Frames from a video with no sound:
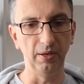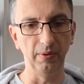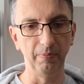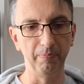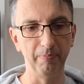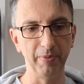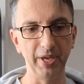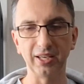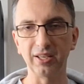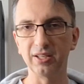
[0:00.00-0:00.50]

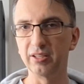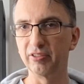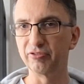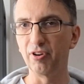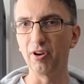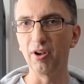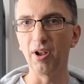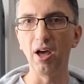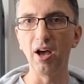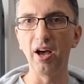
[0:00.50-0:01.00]
making
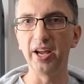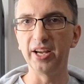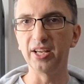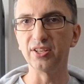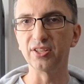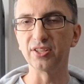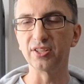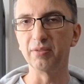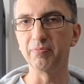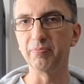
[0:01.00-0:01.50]
different
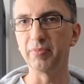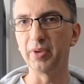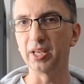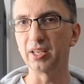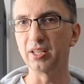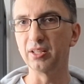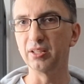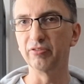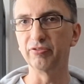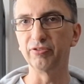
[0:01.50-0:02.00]
lines and
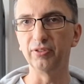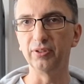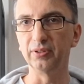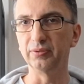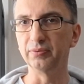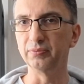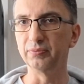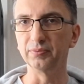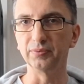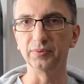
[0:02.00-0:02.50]
making
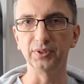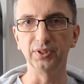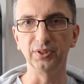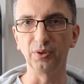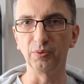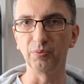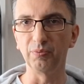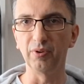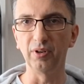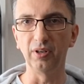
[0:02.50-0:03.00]
different,
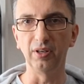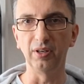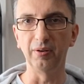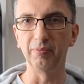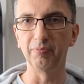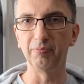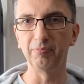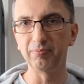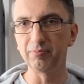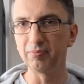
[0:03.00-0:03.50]

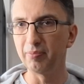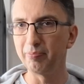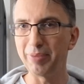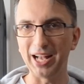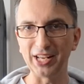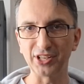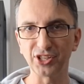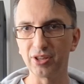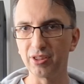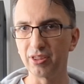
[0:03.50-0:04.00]

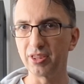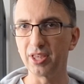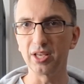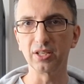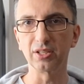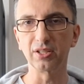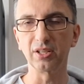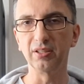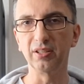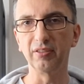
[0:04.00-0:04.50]
patching
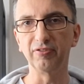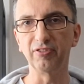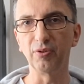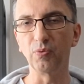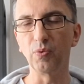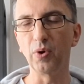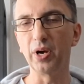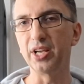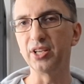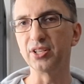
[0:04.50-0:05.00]
things in
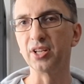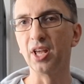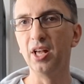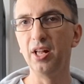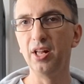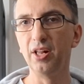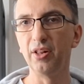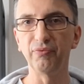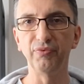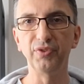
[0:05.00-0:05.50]
different ways.
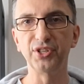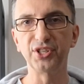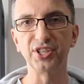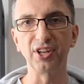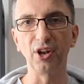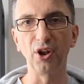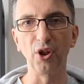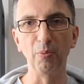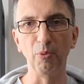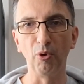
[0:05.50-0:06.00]
This is
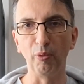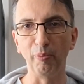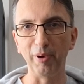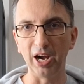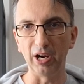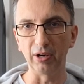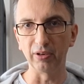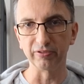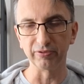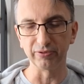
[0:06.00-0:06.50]
a lot more
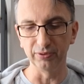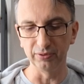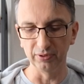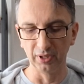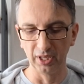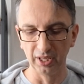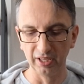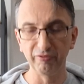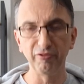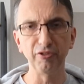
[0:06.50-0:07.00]

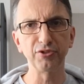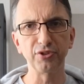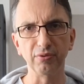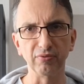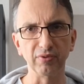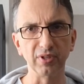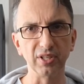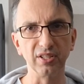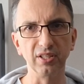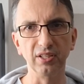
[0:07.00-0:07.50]
powerful for some
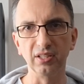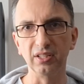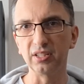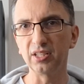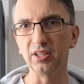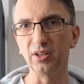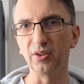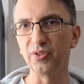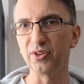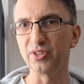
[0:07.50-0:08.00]
reason.
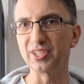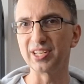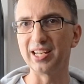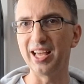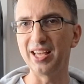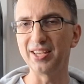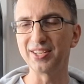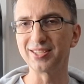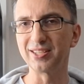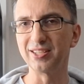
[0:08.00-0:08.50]
There's
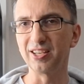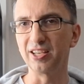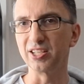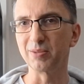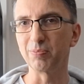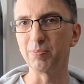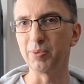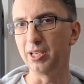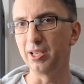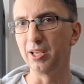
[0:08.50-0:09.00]
less
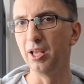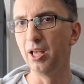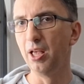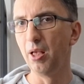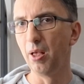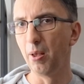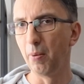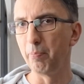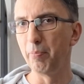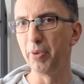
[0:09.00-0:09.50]
DSP,
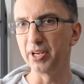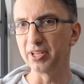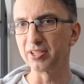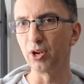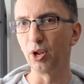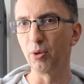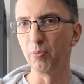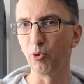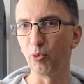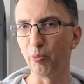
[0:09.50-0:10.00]
but it's
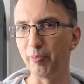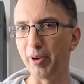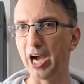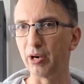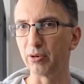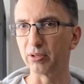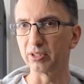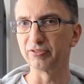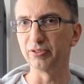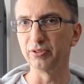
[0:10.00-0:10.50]
a lot more
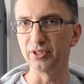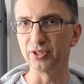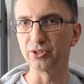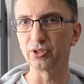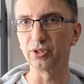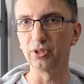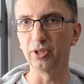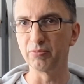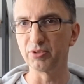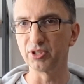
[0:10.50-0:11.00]
powerful in
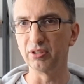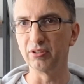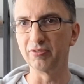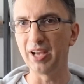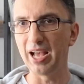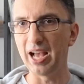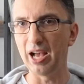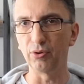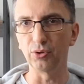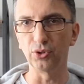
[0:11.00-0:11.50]
terms of
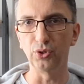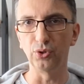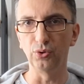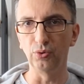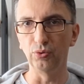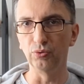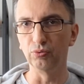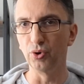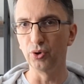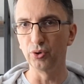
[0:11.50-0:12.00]
how
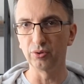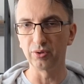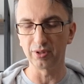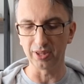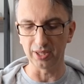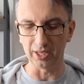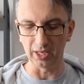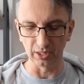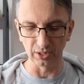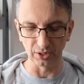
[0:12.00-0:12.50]
you route
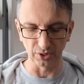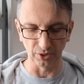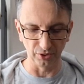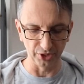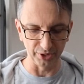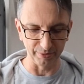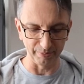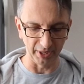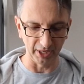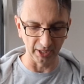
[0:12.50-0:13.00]
things, so to
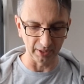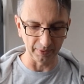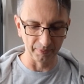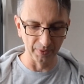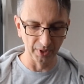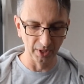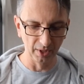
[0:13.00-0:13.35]
speak.